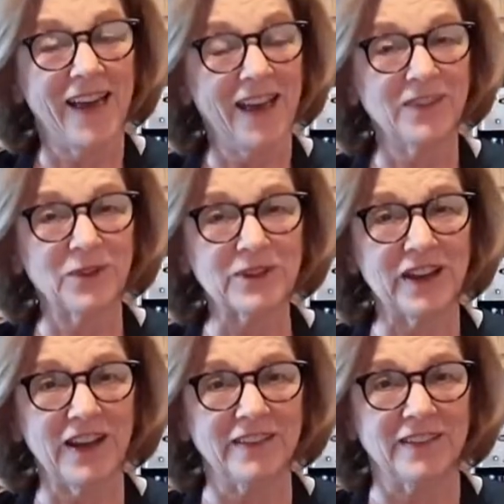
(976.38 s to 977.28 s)
And we're
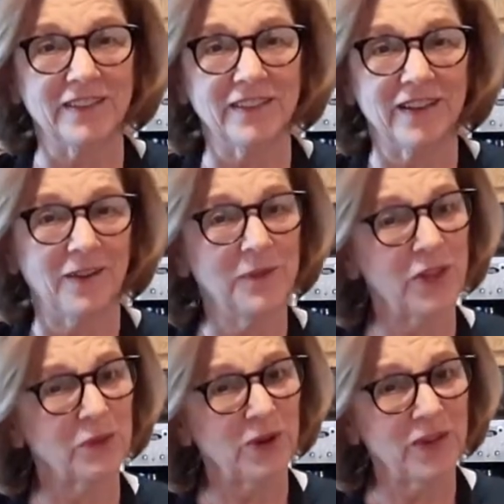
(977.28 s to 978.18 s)
done. I'm going to
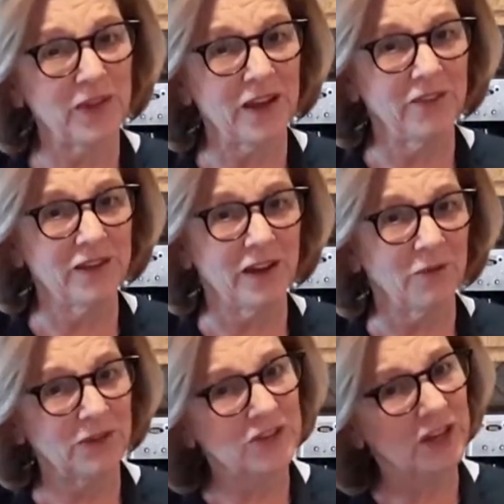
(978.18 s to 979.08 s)
throw it in the oven and
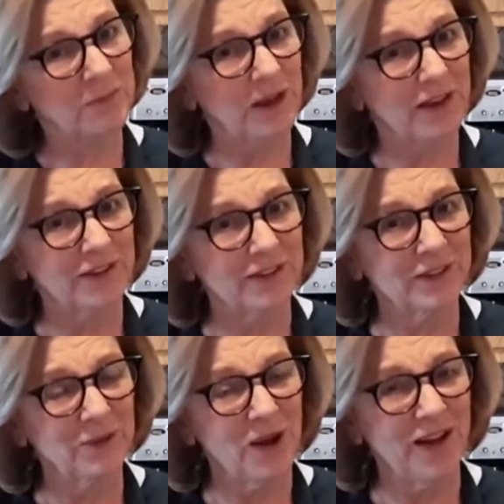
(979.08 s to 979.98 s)
we'll check back in a
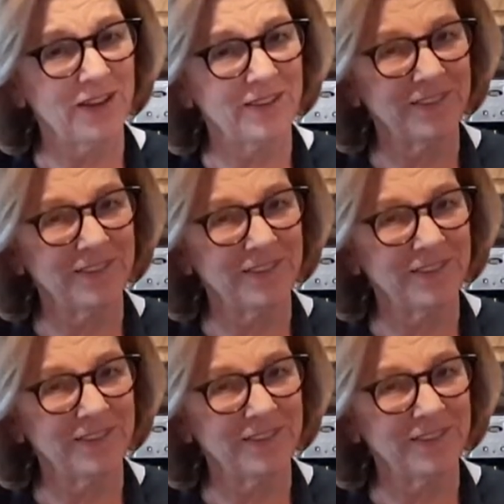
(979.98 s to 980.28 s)
little while. What